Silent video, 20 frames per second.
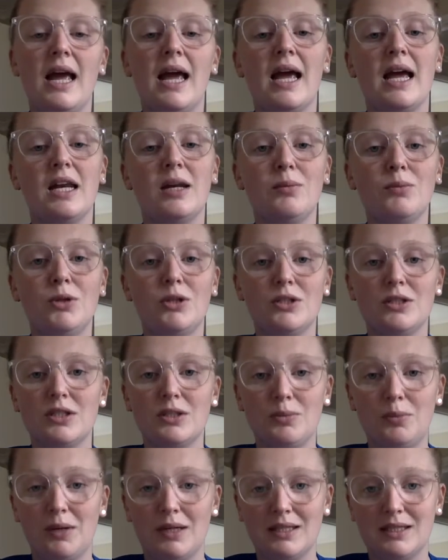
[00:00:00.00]
and immune
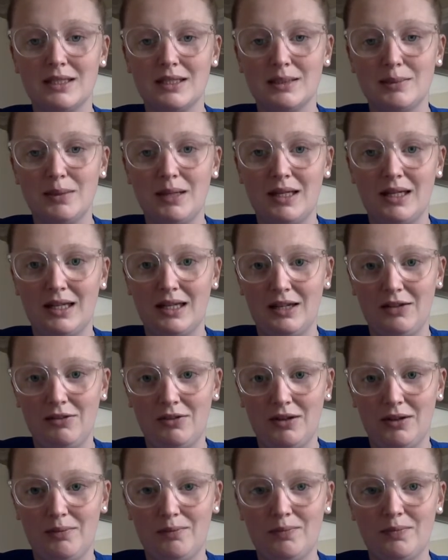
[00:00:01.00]
suppressants being
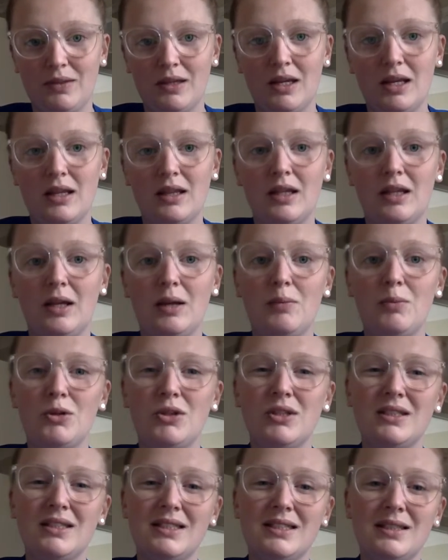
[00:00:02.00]
given, the immune
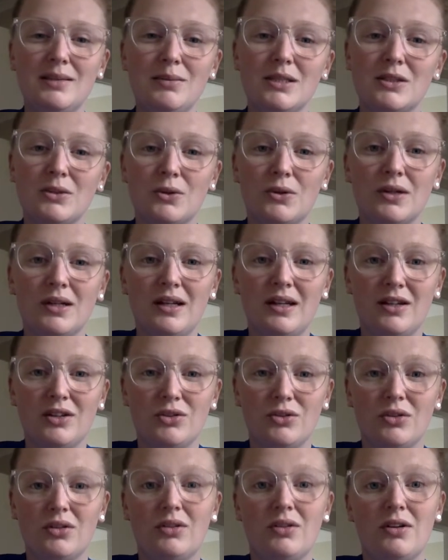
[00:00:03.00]
system is already
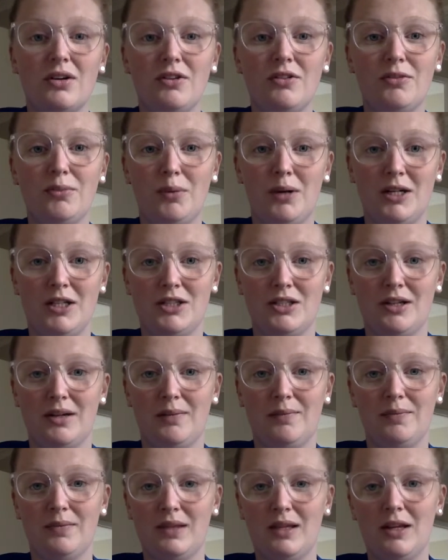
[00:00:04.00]
under a lot of pressure.
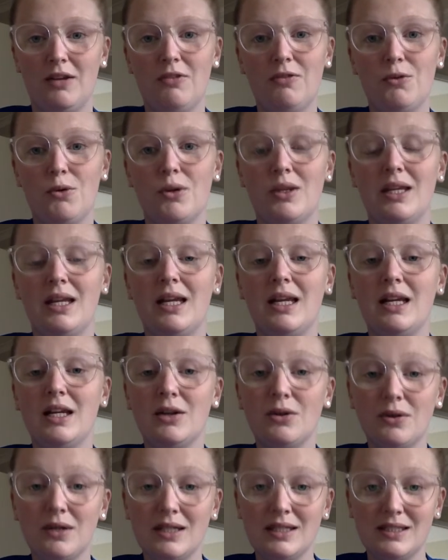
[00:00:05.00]
Therefore, the
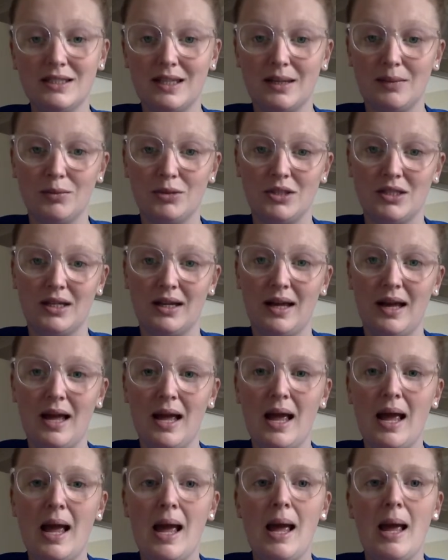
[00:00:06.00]
increased temperature
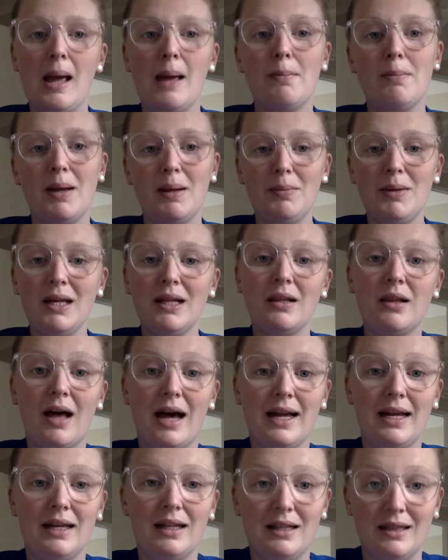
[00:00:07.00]
may be a
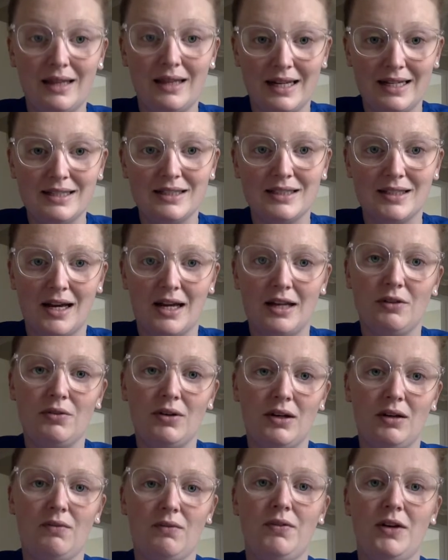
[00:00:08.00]
late sign of an
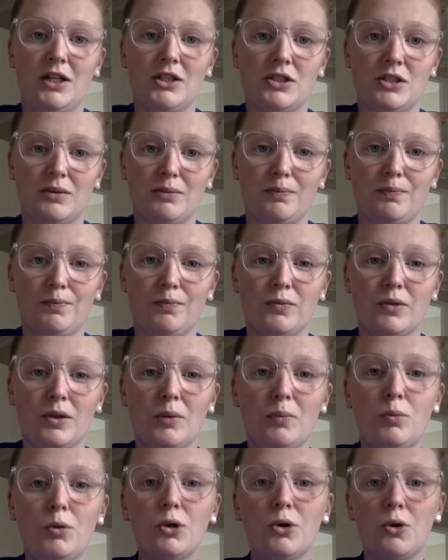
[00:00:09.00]
infection.
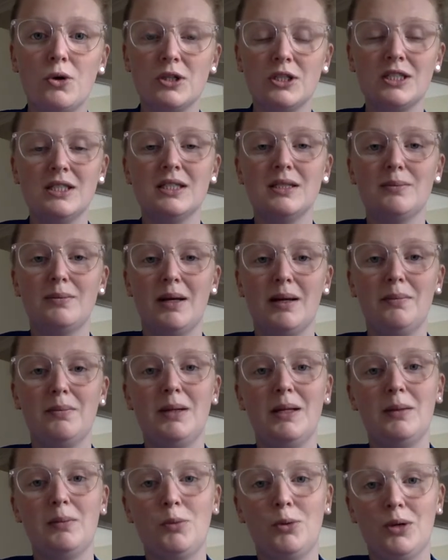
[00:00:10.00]
Precautions may
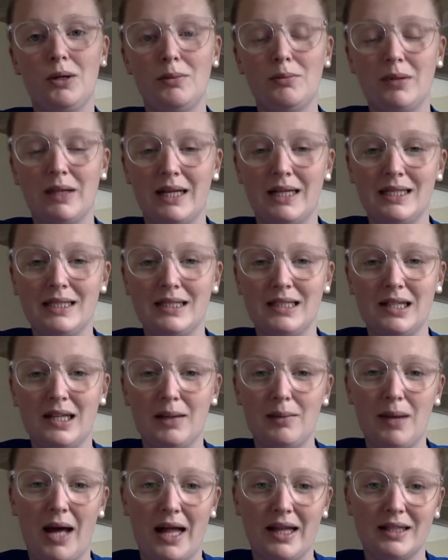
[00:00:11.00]
be put in place to
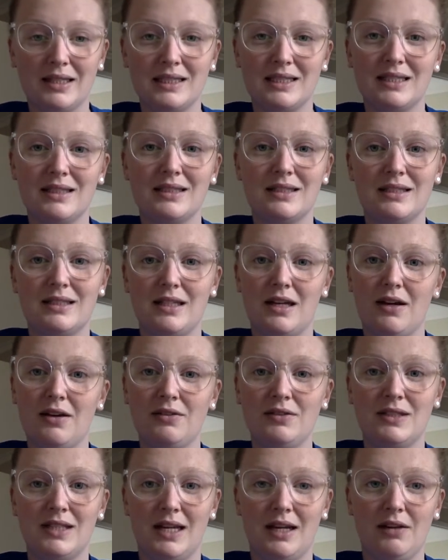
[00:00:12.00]
keep Alison and staff
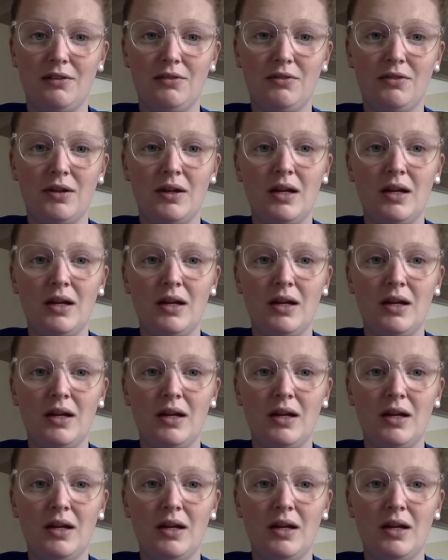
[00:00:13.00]
safe.